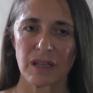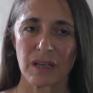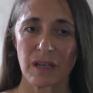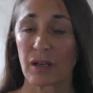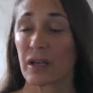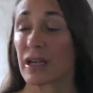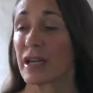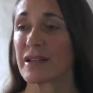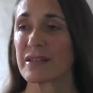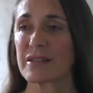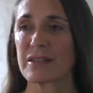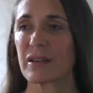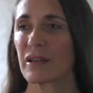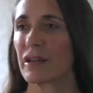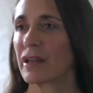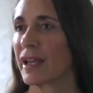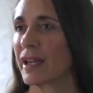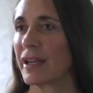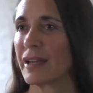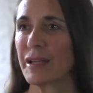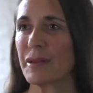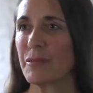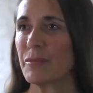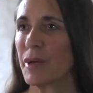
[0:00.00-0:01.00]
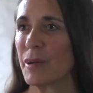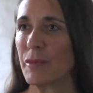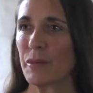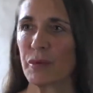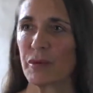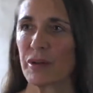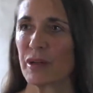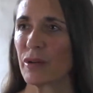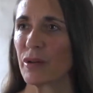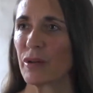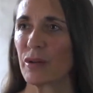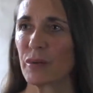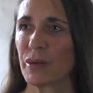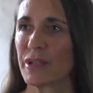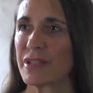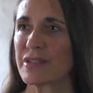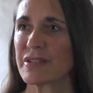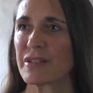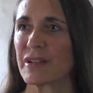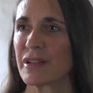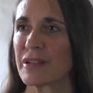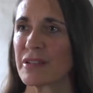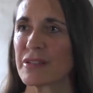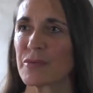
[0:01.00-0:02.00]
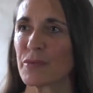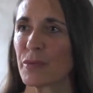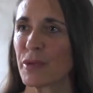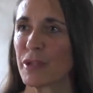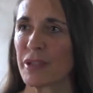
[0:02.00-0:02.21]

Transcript: uh, as any memory always does